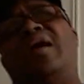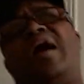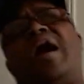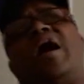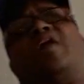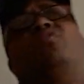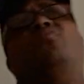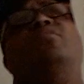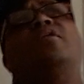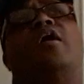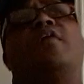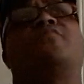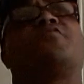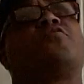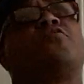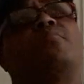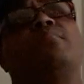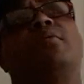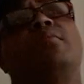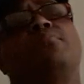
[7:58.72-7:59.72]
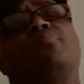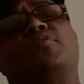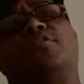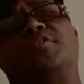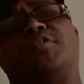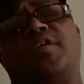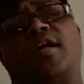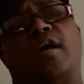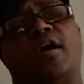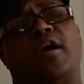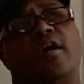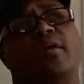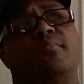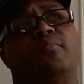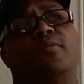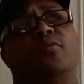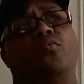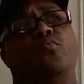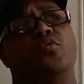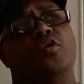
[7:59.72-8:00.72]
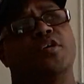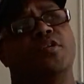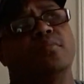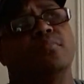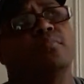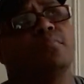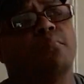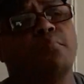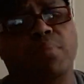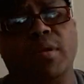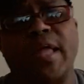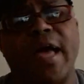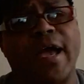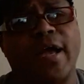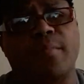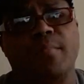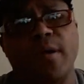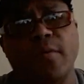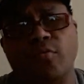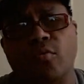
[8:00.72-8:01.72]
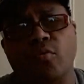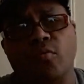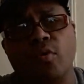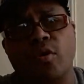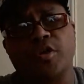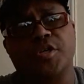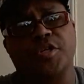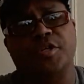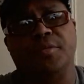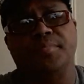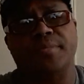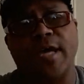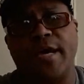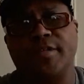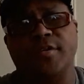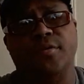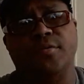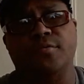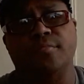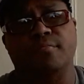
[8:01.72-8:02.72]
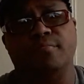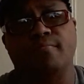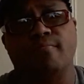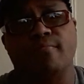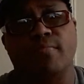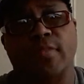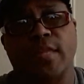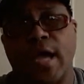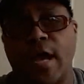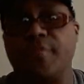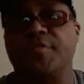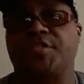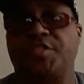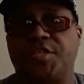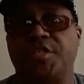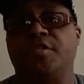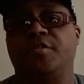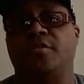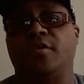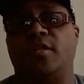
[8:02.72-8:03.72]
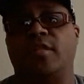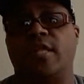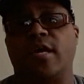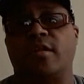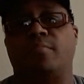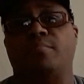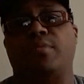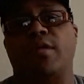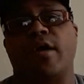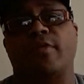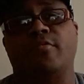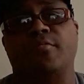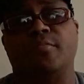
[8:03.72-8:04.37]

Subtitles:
I don't ever remember a time when black men were worshipped. I don't. I've seen a lot of black